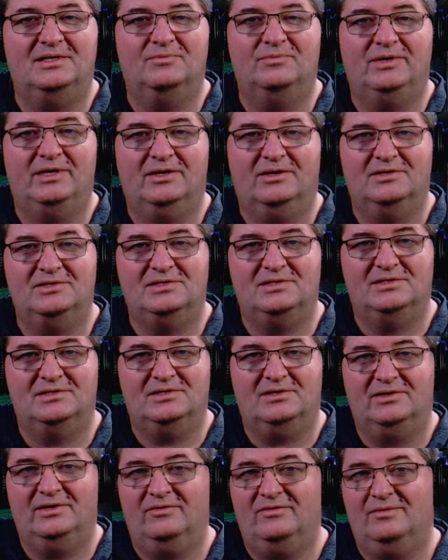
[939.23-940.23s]
and
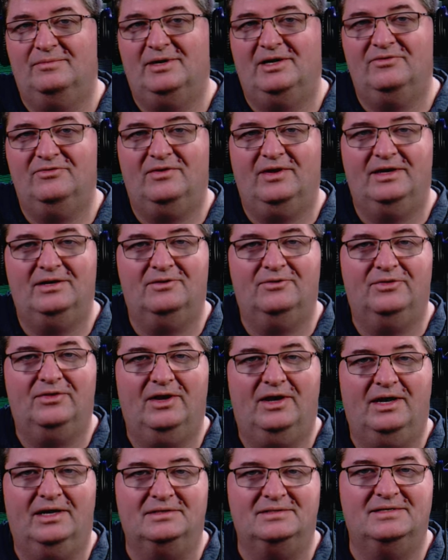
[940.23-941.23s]
comparisons, I'll give you my final
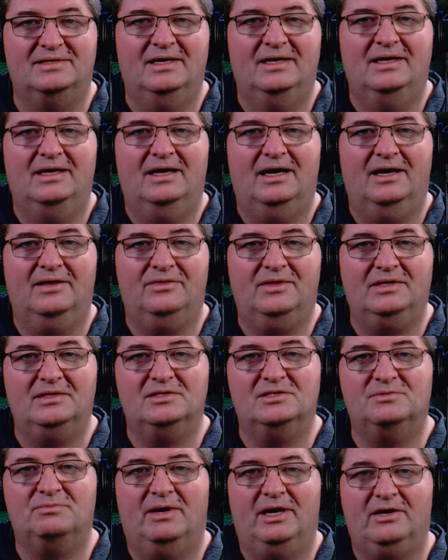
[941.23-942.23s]
thoughts. I
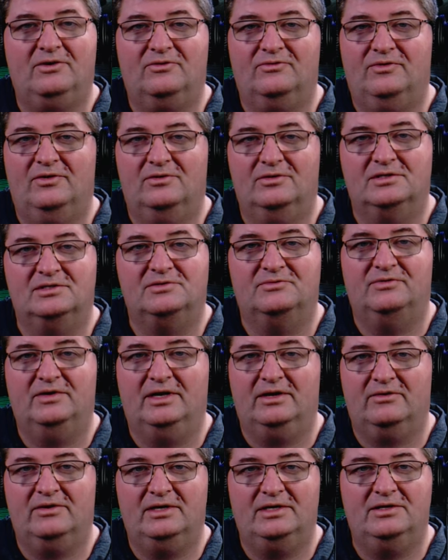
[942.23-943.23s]
think this microphone is
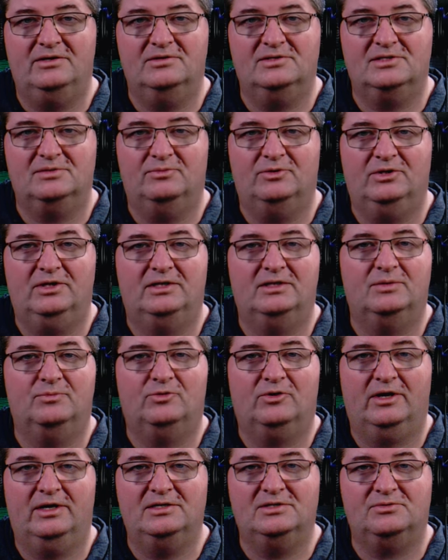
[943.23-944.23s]
very usable in the
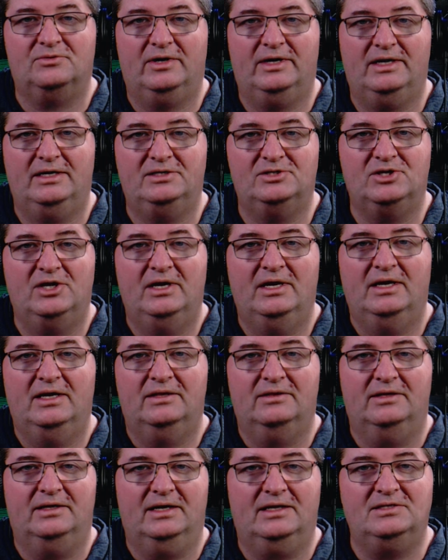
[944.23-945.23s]
price range.
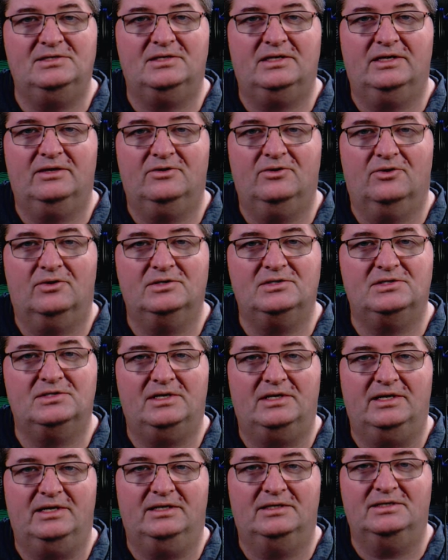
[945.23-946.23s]
The nice thing, of course,
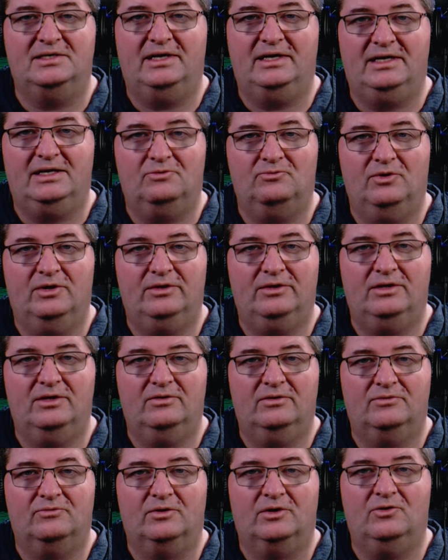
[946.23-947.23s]
is that you can take it with
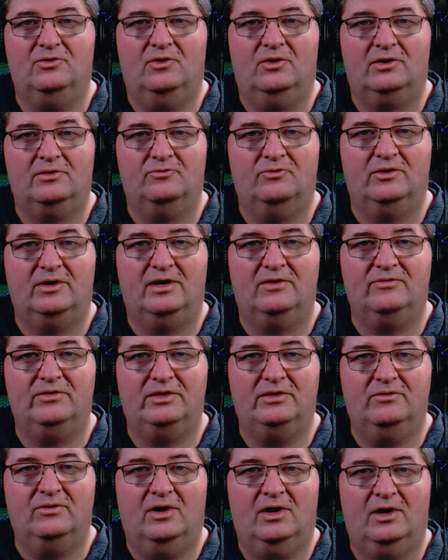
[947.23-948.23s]
you and record
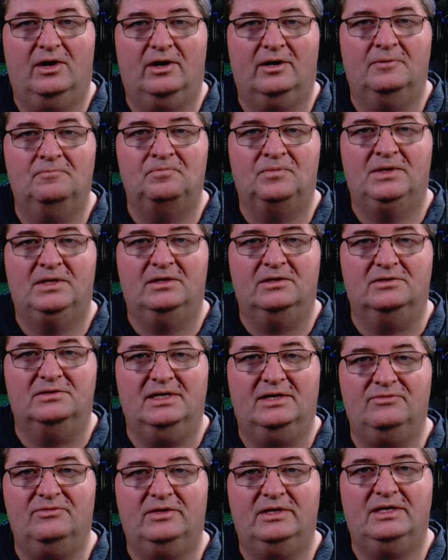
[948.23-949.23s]
wherever you are. You'll
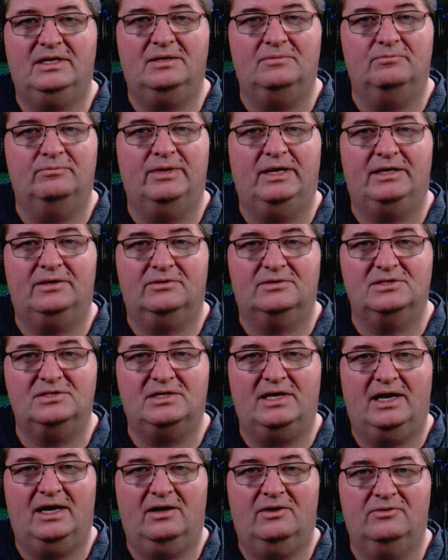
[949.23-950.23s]
definitely get better
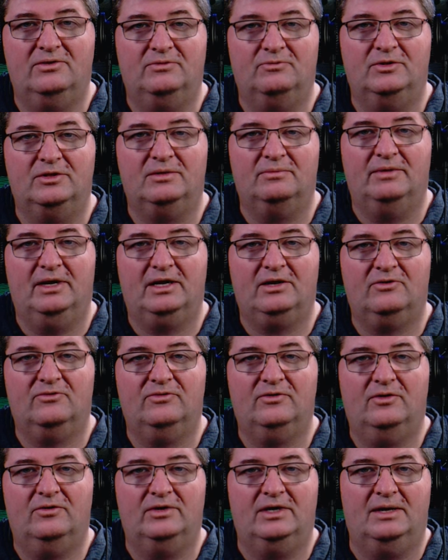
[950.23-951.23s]
sound with the
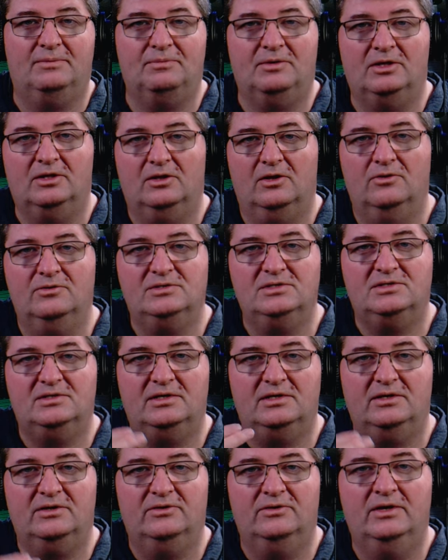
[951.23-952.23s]
microphone up close
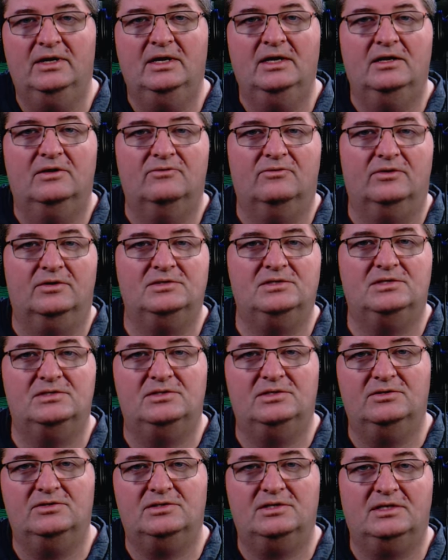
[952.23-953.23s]
to you
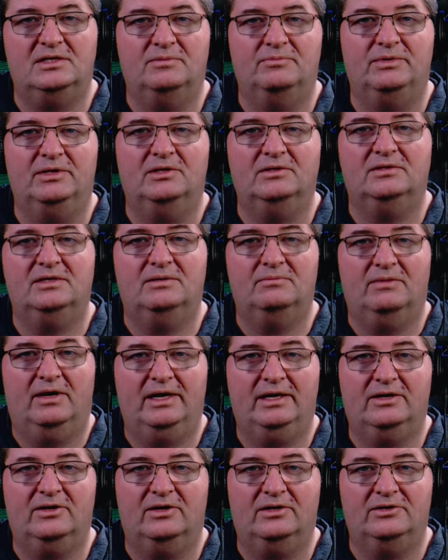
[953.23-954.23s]
versus using the built-in
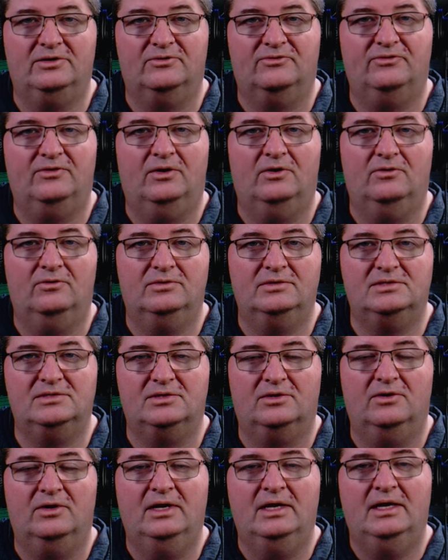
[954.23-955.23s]
mic on your phone.
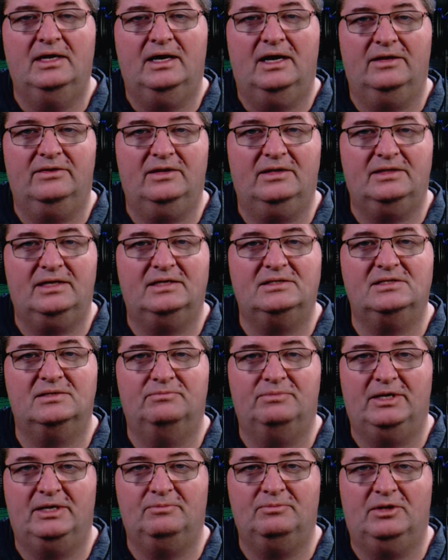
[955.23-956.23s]
So I think that's
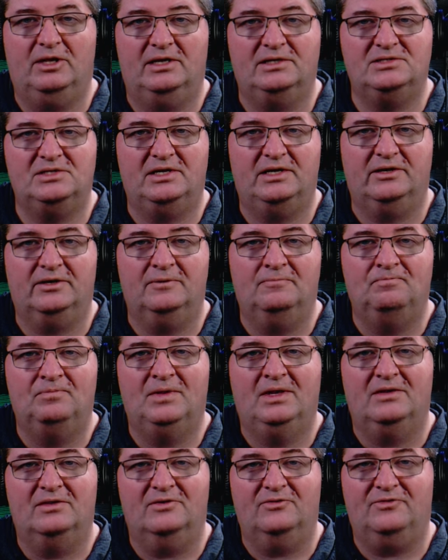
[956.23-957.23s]
a big plus here.
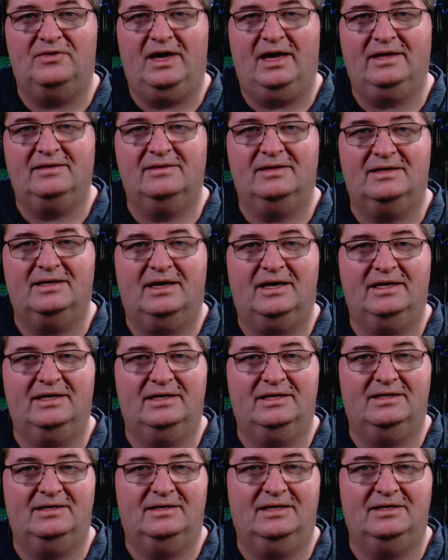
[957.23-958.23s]
The fact that I
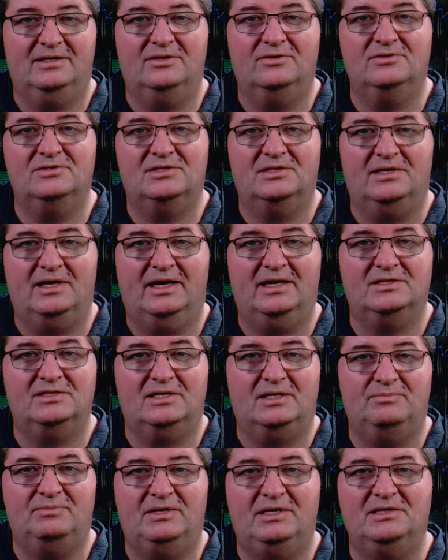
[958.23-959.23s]
can use it
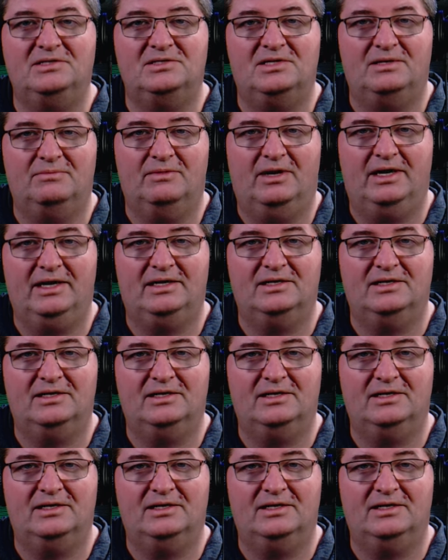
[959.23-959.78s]
as a PC